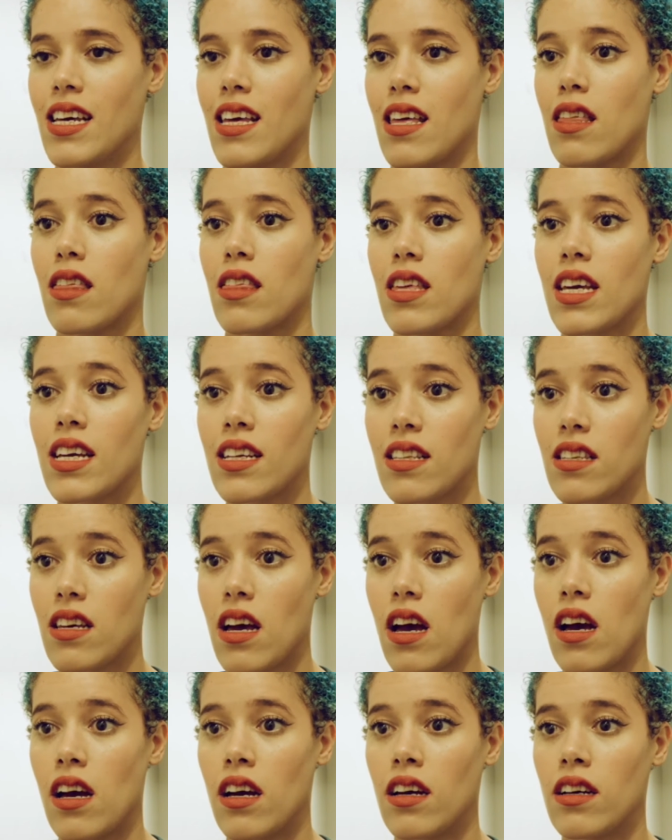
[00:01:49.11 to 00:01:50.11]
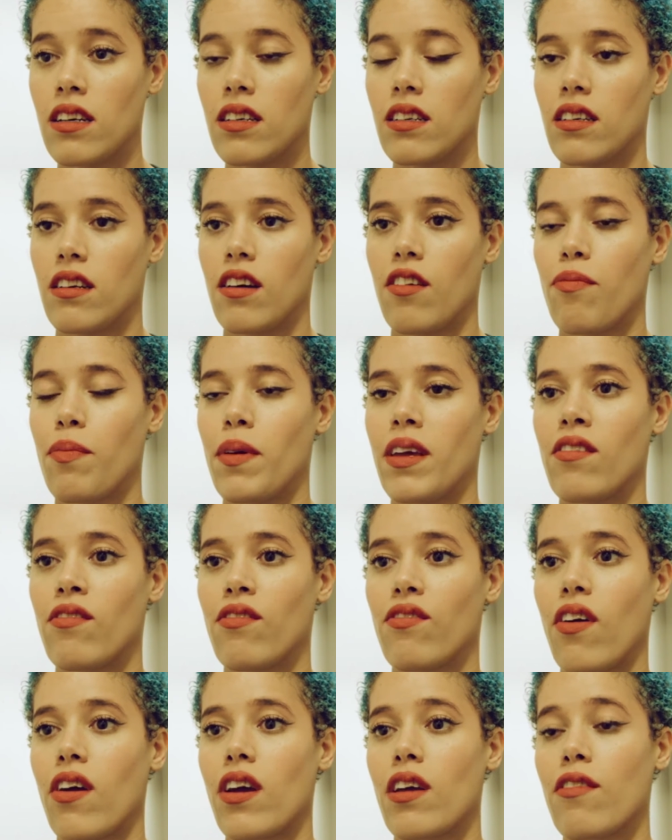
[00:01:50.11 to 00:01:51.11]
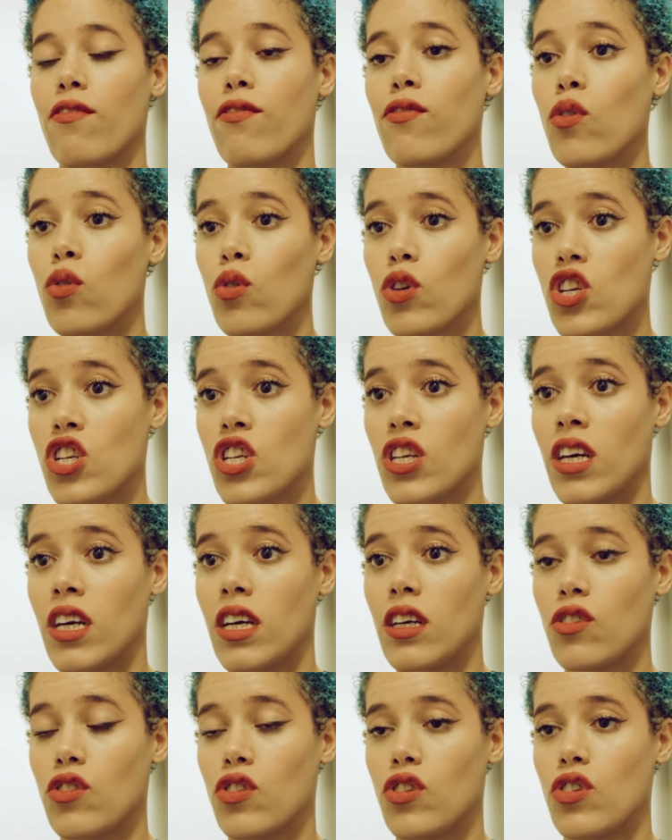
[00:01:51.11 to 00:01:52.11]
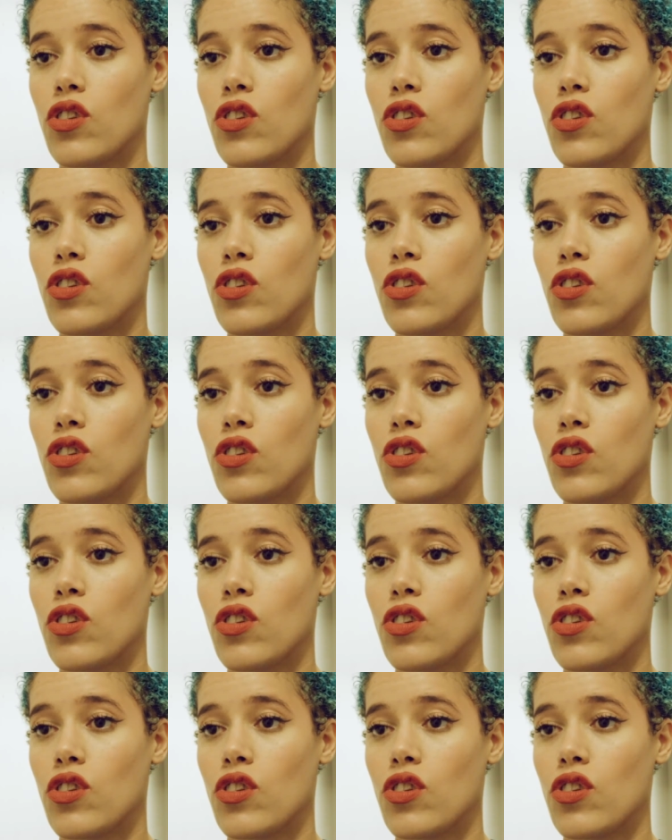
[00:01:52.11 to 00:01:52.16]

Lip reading: Theatre, I've been very fortunate